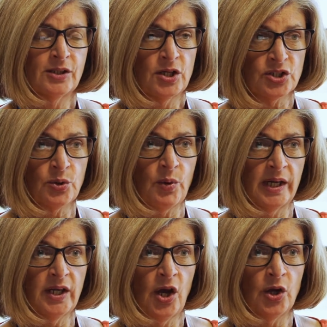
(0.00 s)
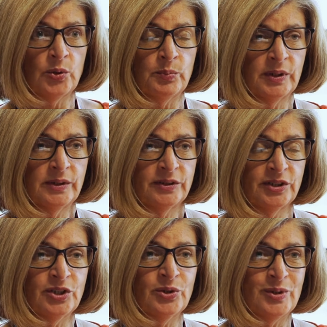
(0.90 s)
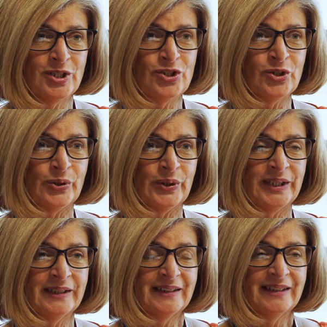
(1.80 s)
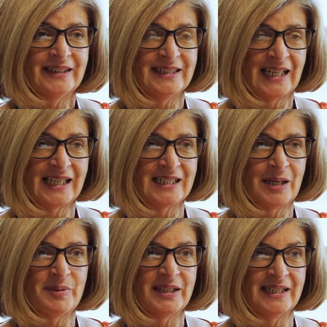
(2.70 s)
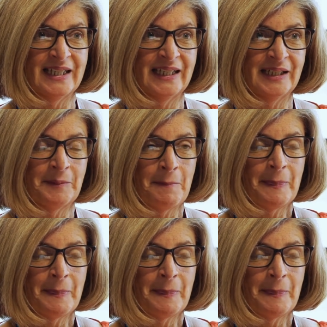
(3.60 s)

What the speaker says: So I hope that you enjoy this academic year